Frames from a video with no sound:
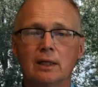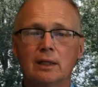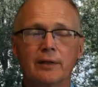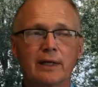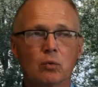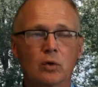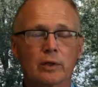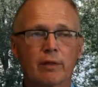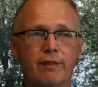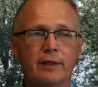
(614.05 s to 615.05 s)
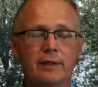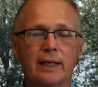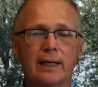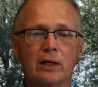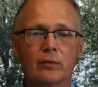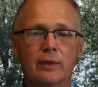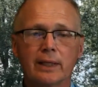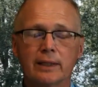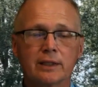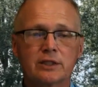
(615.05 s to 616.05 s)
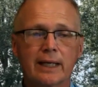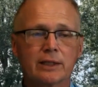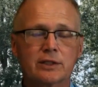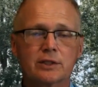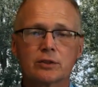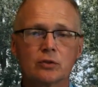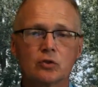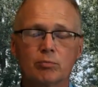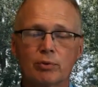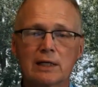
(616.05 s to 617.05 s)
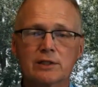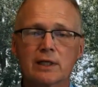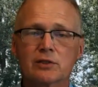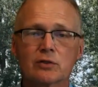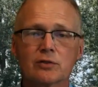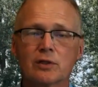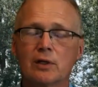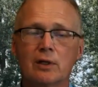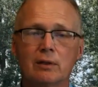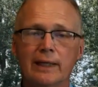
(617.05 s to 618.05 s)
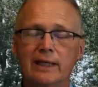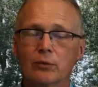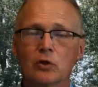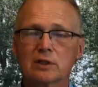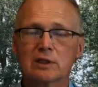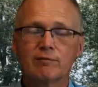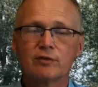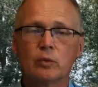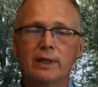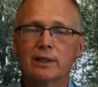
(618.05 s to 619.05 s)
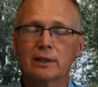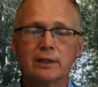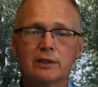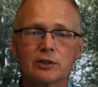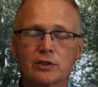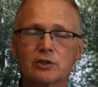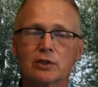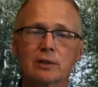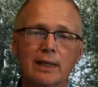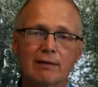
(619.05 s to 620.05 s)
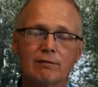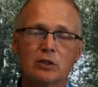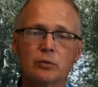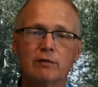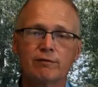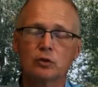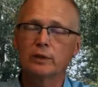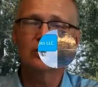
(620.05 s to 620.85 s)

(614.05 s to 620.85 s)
They were thinned down and attached to processors, and they were hooked up fluidically to have liquid fluid